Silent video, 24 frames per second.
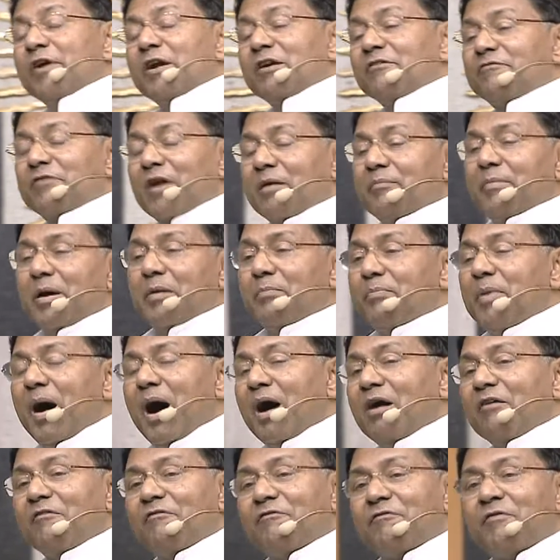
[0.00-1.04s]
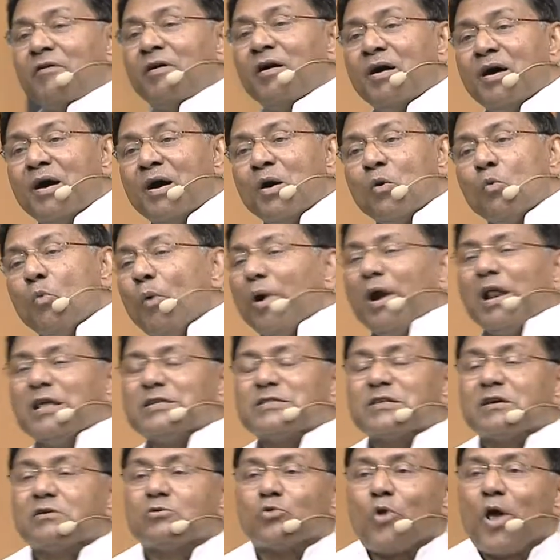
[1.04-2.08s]
from above. What is
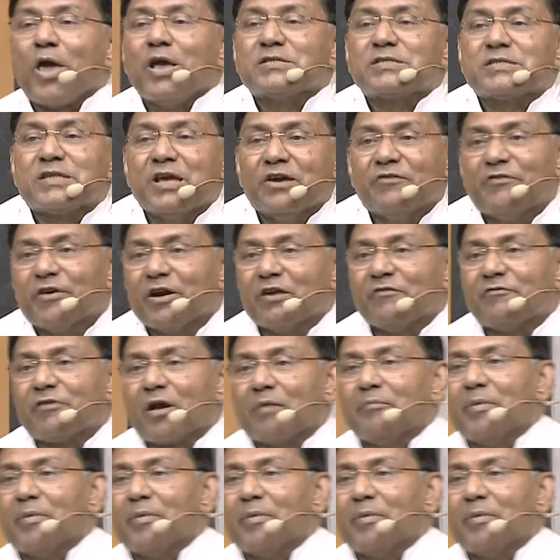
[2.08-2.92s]
grace given from